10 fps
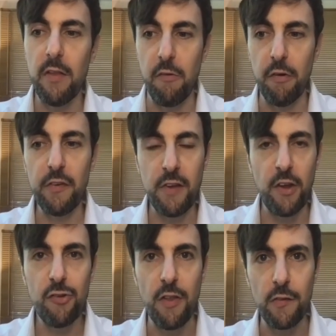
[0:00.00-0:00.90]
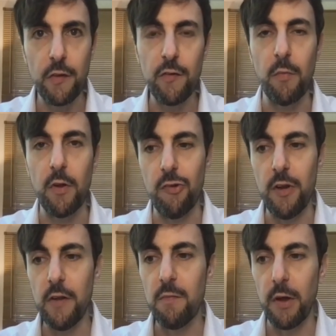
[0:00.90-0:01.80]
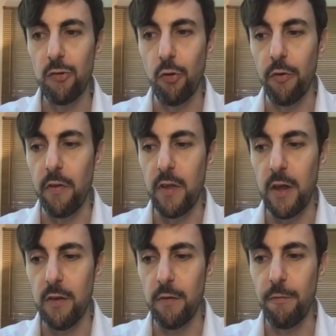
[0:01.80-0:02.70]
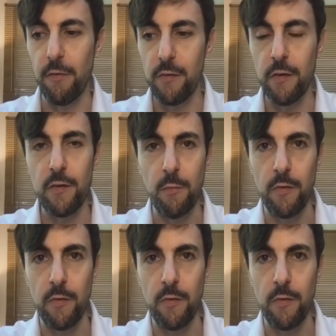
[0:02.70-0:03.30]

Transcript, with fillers: There is a tension in the system because you need to make sure that the different systems